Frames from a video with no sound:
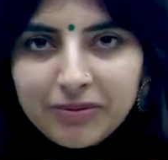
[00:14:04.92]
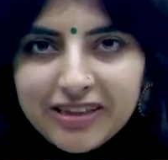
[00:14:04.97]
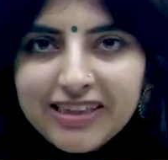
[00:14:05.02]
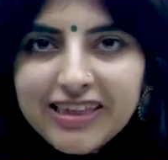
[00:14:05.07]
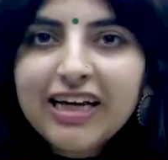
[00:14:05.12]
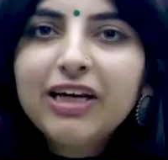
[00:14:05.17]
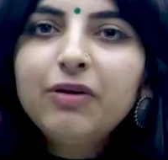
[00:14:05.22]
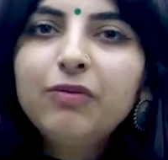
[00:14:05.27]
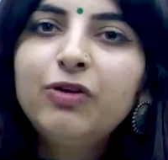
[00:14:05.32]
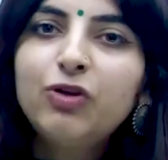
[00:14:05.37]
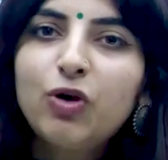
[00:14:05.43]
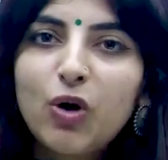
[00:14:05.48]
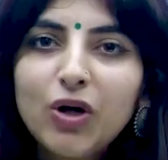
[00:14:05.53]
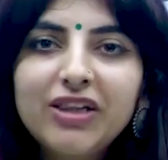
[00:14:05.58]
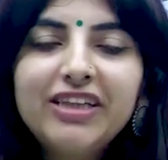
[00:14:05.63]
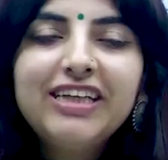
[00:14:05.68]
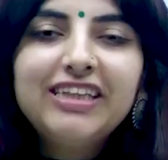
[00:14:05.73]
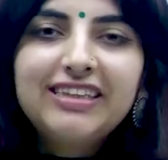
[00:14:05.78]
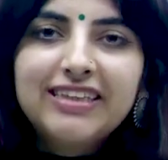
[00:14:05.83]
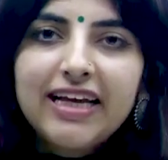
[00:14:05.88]
be dealing with all
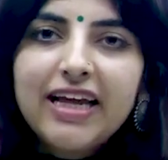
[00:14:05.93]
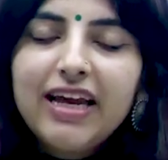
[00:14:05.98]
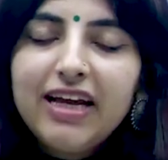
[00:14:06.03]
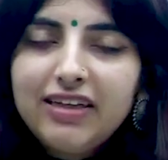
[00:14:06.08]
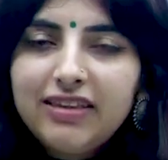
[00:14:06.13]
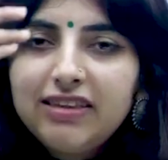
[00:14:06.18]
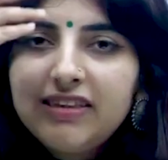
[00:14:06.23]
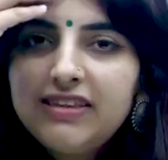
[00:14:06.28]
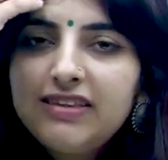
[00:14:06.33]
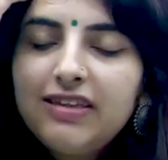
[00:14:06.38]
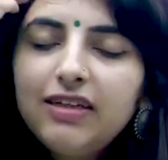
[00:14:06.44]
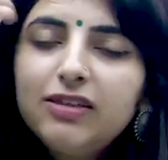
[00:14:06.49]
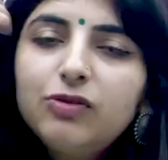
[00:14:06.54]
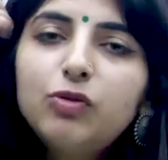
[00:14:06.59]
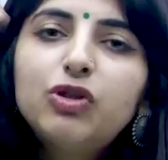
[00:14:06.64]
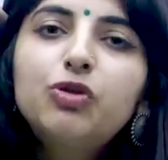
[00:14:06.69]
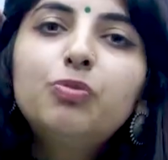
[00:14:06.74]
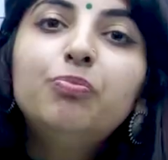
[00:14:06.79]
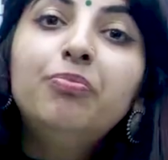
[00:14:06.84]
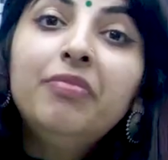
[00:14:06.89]
these characteristics
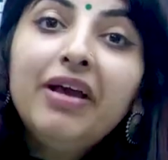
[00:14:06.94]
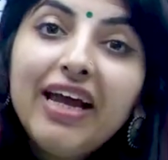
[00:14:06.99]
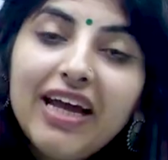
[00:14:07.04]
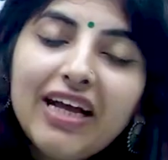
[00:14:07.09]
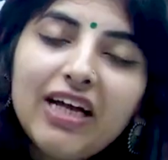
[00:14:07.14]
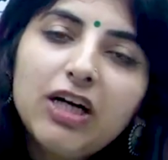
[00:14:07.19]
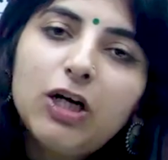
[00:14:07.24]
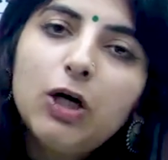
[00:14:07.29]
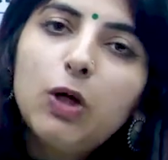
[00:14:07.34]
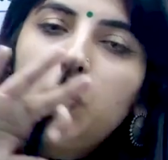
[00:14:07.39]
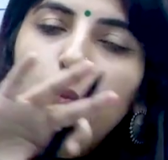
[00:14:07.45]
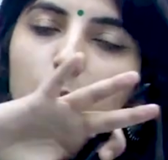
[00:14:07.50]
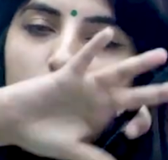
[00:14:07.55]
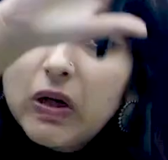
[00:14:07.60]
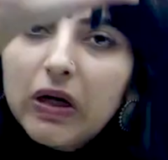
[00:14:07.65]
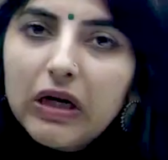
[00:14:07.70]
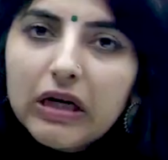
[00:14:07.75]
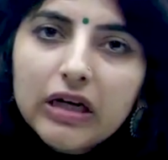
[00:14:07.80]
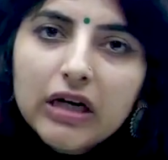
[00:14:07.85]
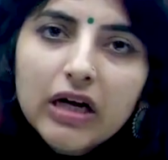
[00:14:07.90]
which make a
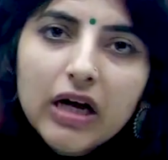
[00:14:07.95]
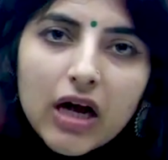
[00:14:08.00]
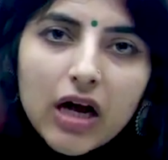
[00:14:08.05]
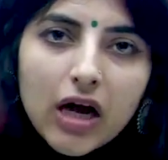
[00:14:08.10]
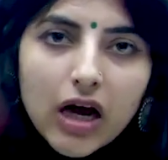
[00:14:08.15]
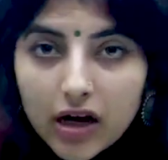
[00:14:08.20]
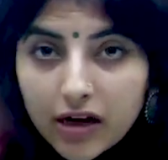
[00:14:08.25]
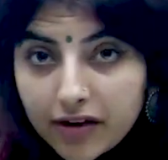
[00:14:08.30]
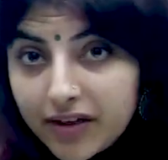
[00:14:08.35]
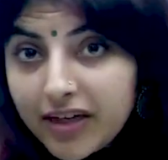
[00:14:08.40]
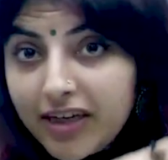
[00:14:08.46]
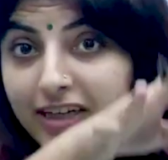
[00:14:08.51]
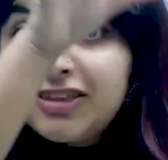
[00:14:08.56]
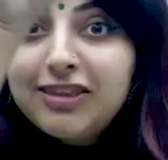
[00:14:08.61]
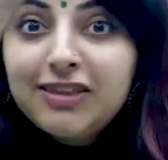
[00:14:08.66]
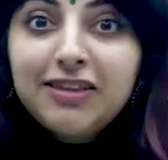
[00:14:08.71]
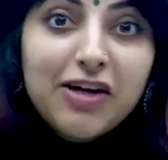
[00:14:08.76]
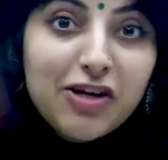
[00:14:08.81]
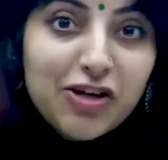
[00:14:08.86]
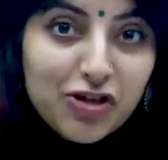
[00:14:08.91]
work, a
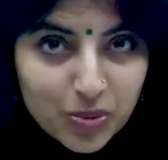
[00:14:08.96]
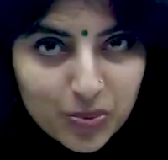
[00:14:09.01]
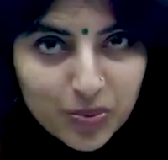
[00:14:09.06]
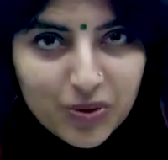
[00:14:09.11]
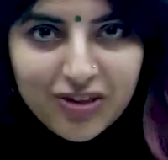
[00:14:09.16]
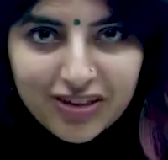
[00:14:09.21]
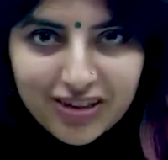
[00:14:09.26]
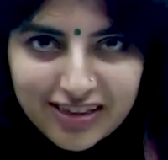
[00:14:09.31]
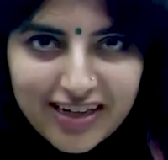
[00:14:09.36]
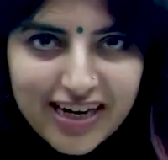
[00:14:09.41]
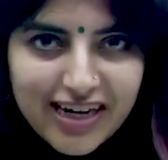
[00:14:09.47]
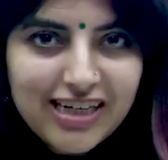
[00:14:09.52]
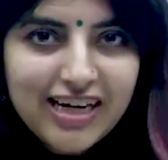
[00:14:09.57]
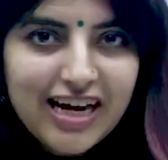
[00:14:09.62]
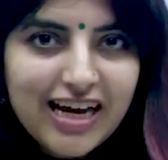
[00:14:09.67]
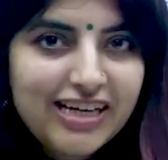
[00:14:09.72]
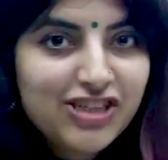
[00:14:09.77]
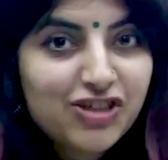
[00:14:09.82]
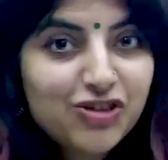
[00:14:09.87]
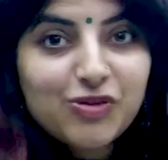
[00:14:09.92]
research work, right?
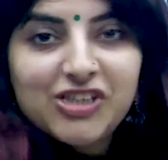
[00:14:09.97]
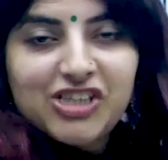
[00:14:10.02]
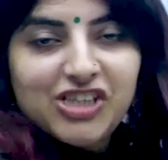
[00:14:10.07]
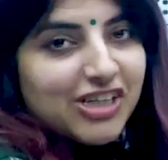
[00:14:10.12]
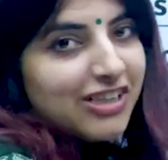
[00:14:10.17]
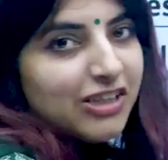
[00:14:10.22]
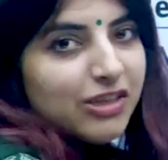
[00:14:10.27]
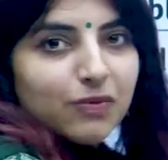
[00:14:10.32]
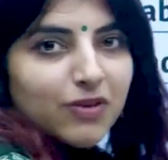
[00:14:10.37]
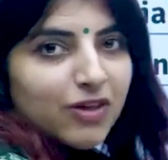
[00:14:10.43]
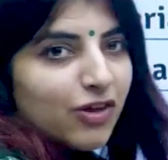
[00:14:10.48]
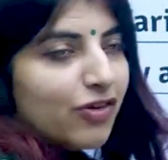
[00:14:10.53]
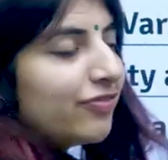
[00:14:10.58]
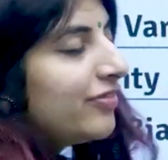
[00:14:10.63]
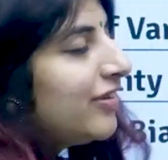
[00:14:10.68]
Like just a work of